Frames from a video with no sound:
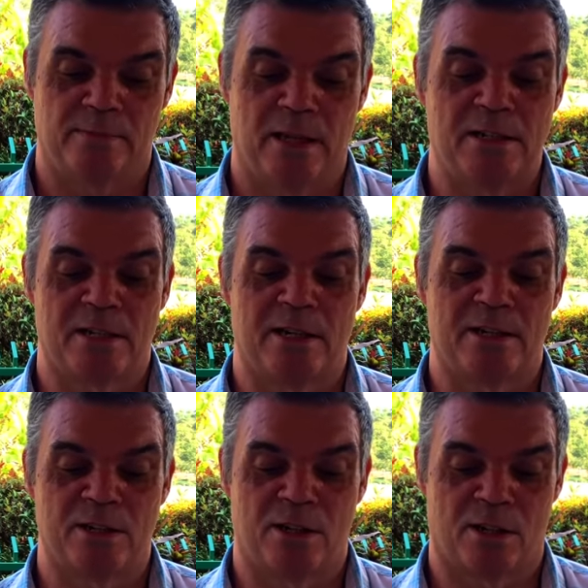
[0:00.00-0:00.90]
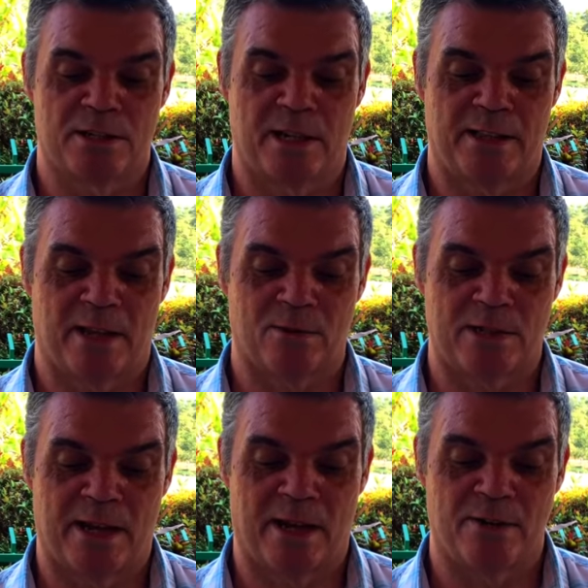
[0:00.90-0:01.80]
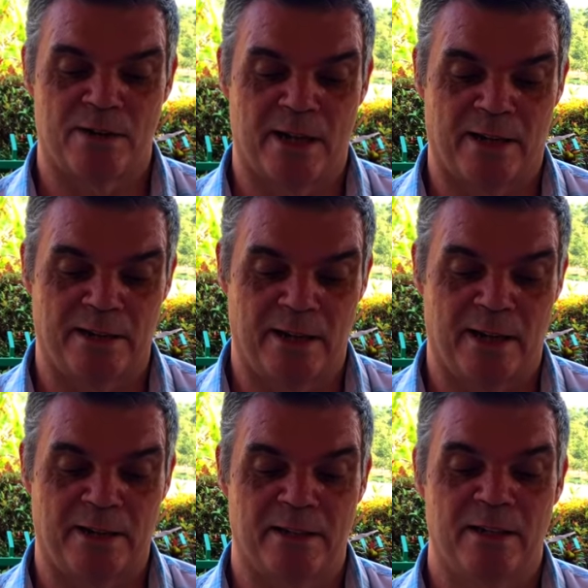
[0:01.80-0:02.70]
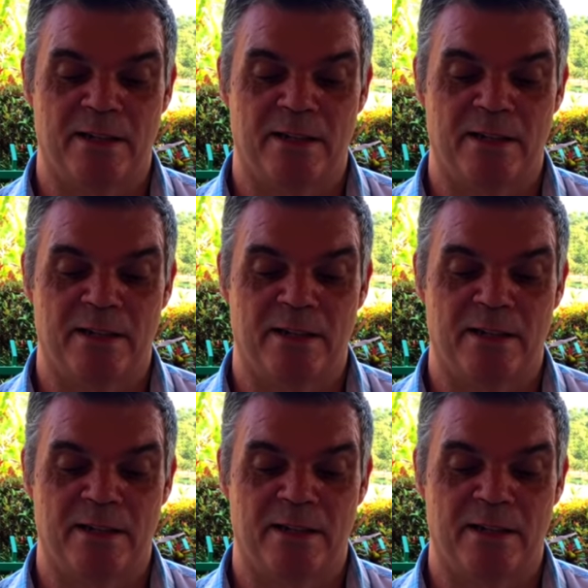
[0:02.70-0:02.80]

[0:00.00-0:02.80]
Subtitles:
Insulation costs 8,998.